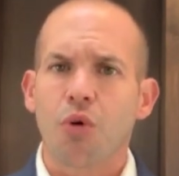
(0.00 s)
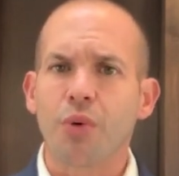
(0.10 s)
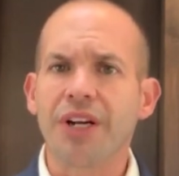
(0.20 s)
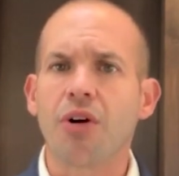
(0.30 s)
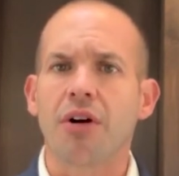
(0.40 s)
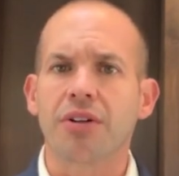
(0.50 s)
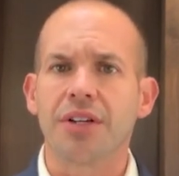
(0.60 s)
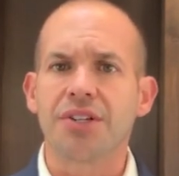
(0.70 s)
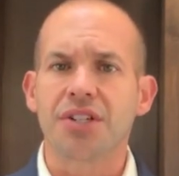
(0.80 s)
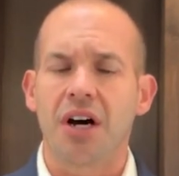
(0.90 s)

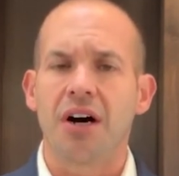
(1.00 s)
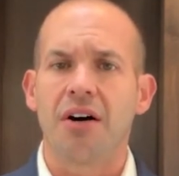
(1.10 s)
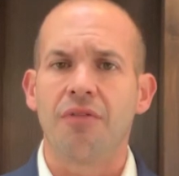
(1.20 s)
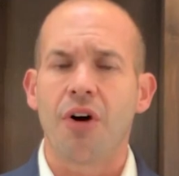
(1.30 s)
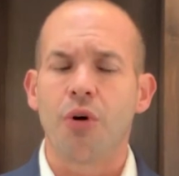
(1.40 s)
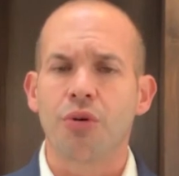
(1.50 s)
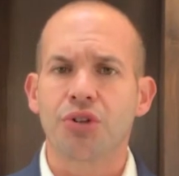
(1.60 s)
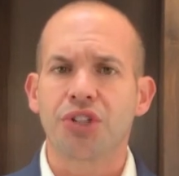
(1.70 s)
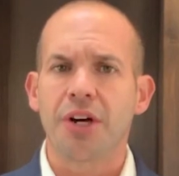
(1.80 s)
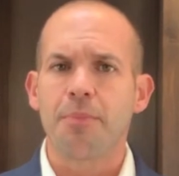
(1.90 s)
regardless of
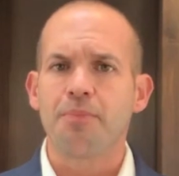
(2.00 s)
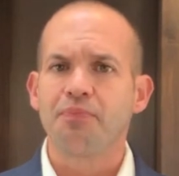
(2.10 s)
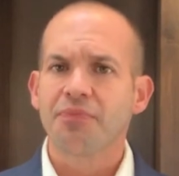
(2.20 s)
ownership.